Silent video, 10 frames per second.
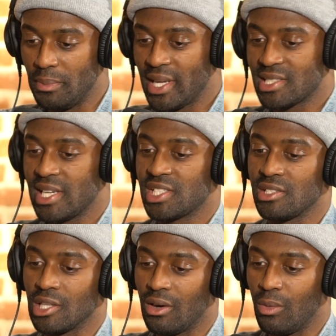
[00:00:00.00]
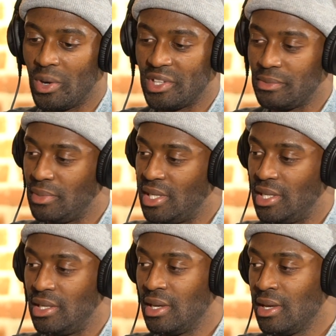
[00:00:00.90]
With meditation alone, whether it
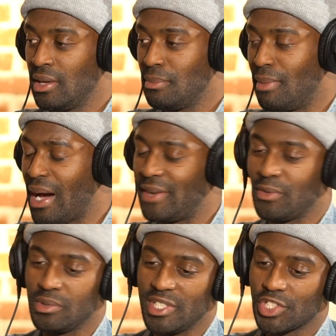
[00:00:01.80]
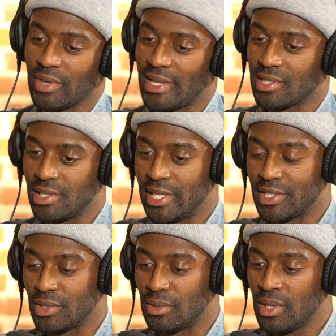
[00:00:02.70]
be mindfulness,
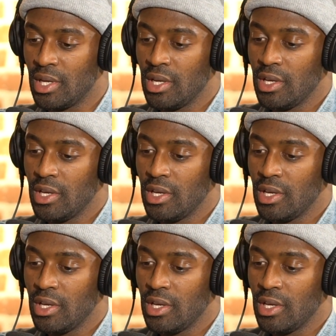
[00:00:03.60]
transcendental,